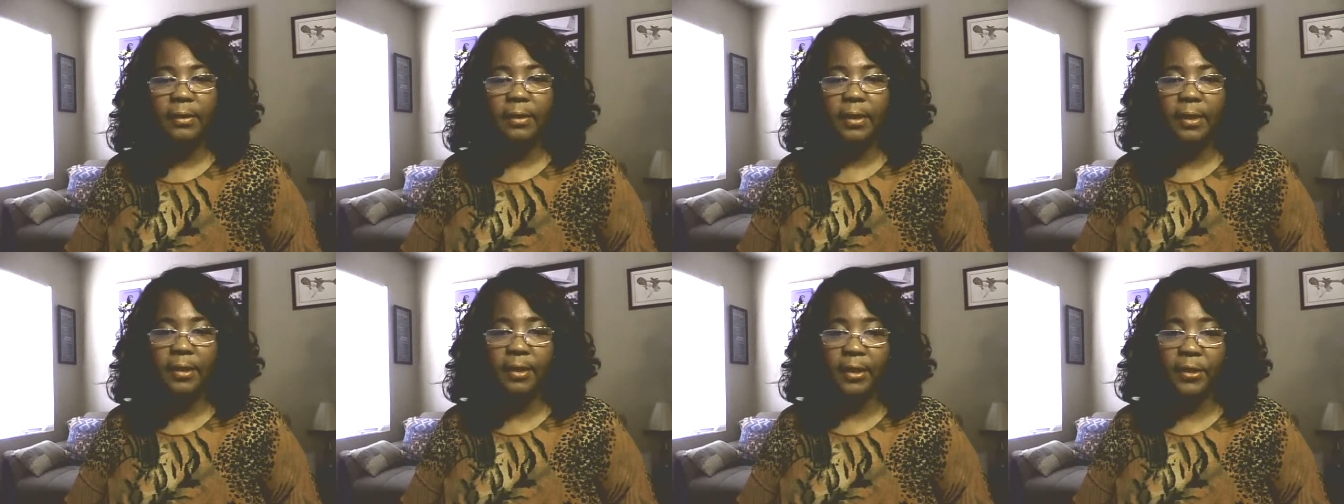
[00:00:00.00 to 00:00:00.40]

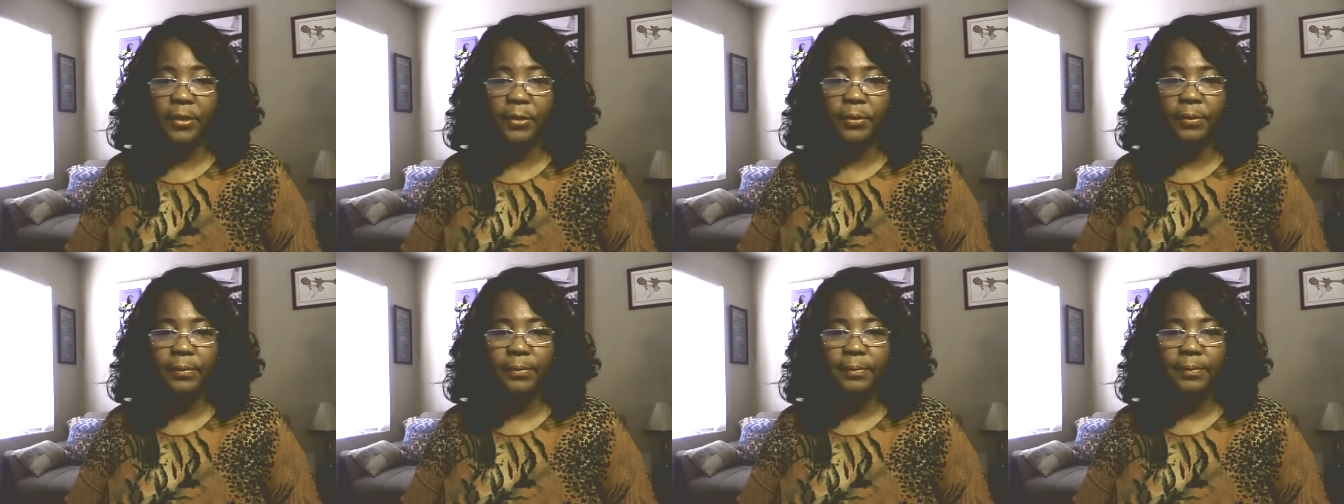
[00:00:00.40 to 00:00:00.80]
a
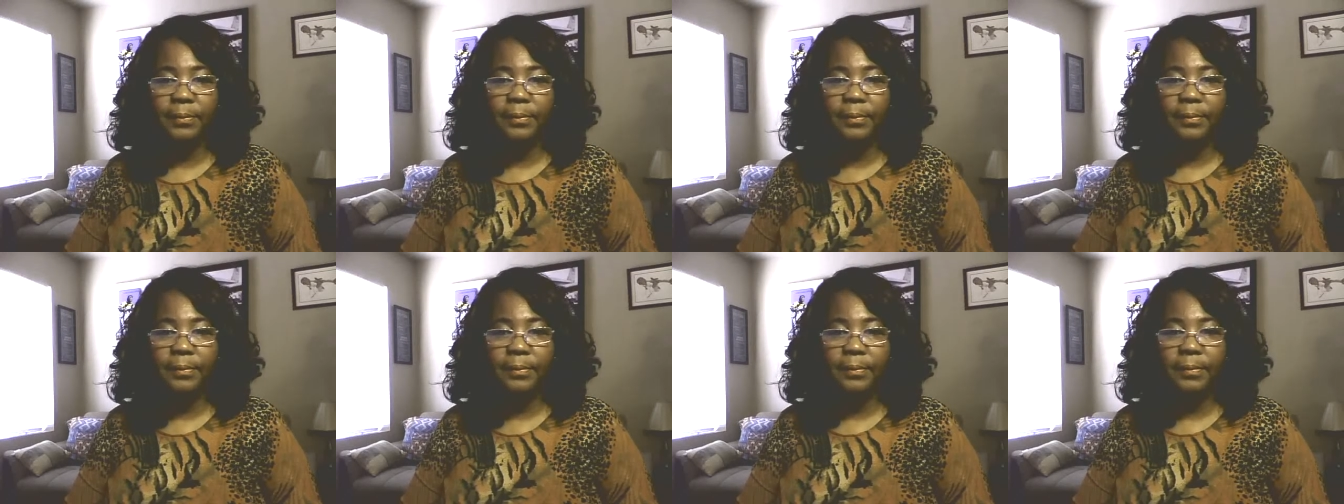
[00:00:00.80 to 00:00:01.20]
little
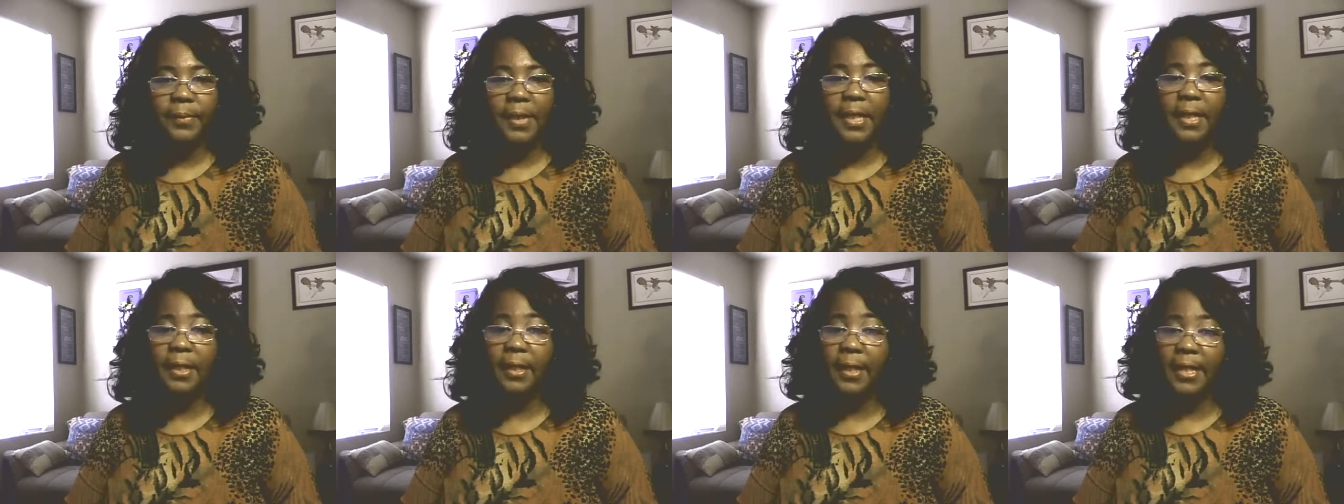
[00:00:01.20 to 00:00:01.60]

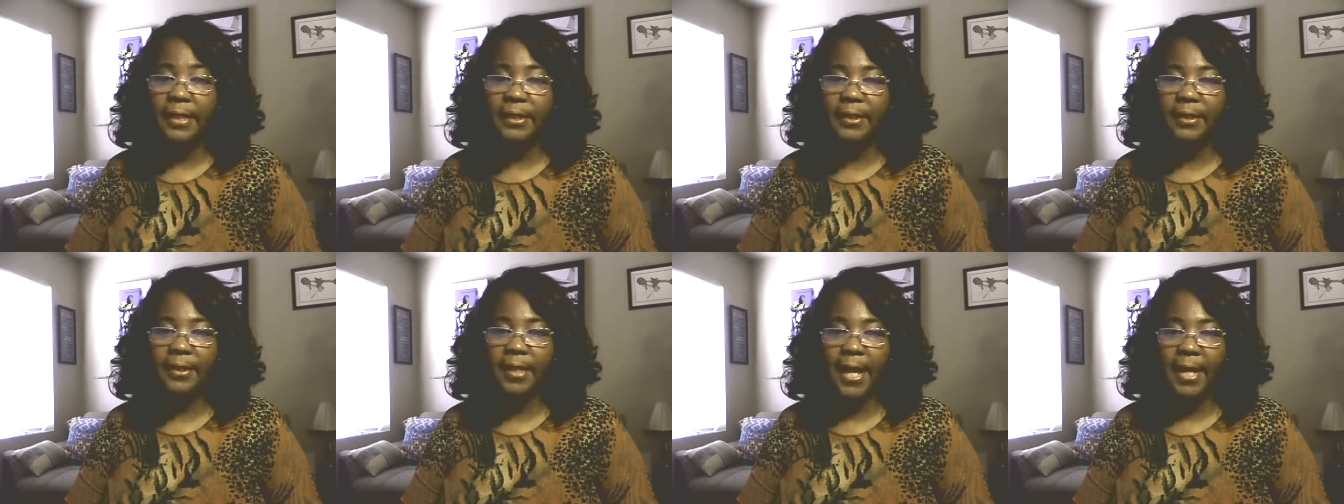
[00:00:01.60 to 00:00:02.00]

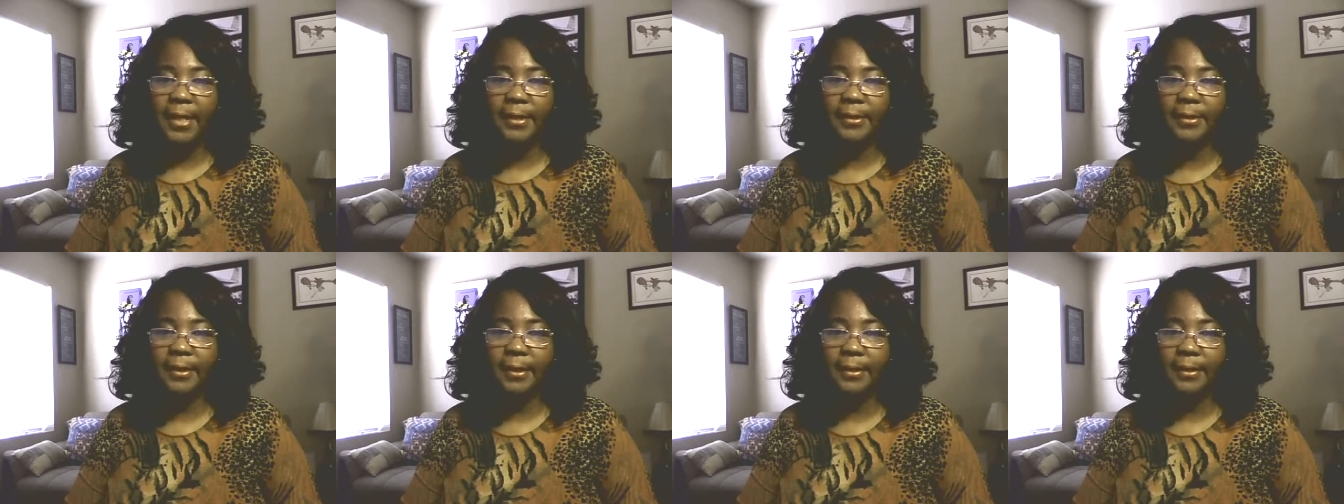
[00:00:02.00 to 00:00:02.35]
less taxing.